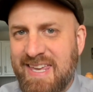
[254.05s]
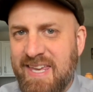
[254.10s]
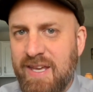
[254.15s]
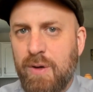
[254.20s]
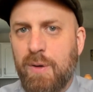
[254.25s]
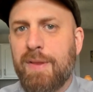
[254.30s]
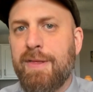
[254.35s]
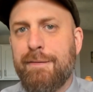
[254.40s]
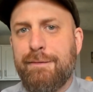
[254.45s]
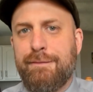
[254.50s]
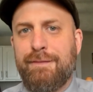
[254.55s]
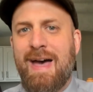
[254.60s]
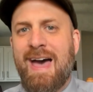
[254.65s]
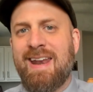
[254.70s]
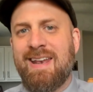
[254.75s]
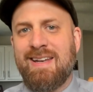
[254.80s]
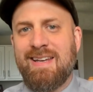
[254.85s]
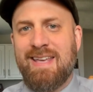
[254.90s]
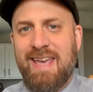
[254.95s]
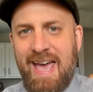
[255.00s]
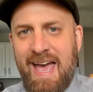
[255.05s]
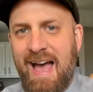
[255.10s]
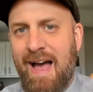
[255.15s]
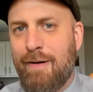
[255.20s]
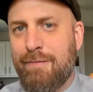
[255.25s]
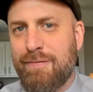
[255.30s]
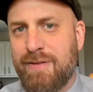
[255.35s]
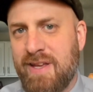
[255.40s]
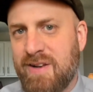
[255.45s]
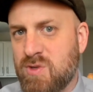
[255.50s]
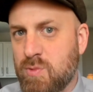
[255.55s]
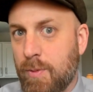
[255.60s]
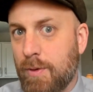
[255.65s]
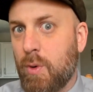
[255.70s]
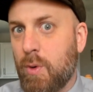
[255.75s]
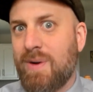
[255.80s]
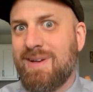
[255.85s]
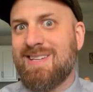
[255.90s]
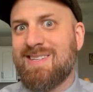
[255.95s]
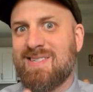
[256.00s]
Kill the fatted calf. That is,
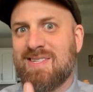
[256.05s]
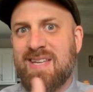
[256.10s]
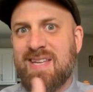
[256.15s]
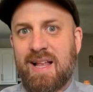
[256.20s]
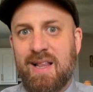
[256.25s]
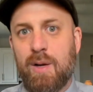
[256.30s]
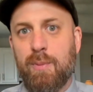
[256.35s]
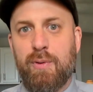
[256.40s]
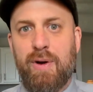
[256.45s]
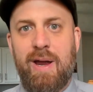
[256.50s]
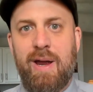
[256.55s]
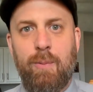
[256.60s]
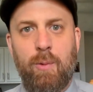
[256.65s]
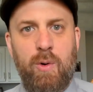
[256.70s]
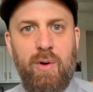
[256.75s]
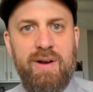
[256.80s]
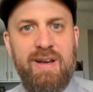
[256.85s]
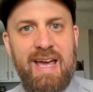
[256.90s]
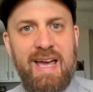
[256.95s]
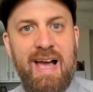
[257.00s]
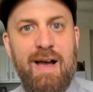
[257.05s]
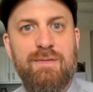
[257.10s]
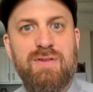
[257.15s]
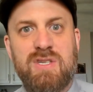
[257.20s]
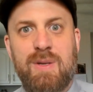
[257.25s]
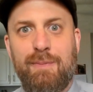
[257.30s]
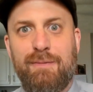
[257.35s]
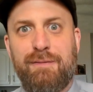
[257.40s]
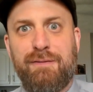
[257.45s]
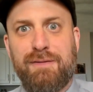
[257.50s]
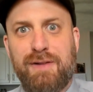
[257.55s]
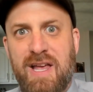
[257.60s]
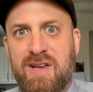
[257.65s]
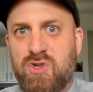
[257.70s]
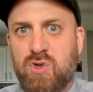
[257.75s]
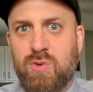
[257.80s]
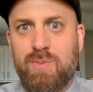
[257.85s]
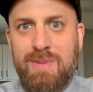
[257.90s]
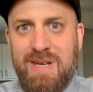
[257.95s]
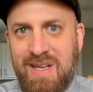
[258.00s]
we're going to celebrate. We're going to have some
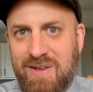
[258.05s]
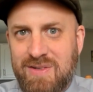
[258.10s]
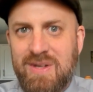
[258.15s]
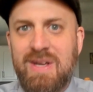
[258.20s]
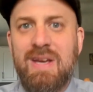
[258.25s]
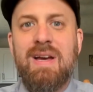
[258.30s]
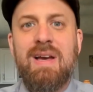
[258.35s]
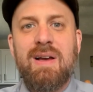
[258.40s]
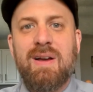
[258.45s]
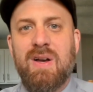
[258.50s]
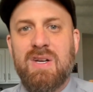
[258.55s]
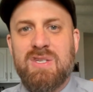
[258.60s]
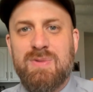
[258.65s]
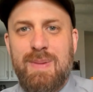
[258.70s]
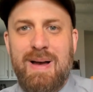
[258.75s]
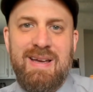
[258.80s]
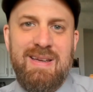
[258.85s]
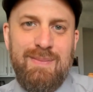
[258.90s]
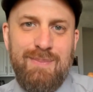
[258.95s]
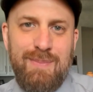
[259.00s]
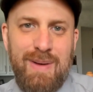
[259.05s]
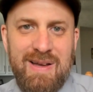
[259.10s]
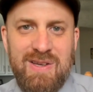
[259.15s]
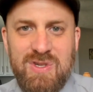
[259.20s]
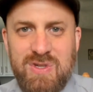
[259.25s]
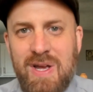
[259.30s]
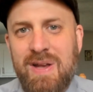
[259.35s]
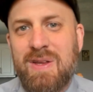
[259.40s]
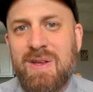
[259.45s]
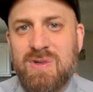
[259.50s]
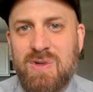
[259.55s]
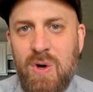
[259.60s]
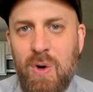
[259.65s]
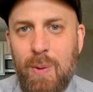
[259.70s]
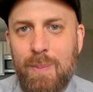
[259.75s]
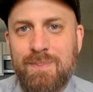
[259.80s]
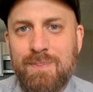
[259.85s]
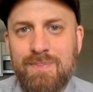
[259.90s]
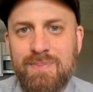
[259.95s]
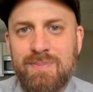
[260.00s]
flesh meat because my son is
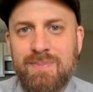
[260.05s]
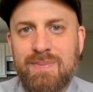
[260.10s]
home.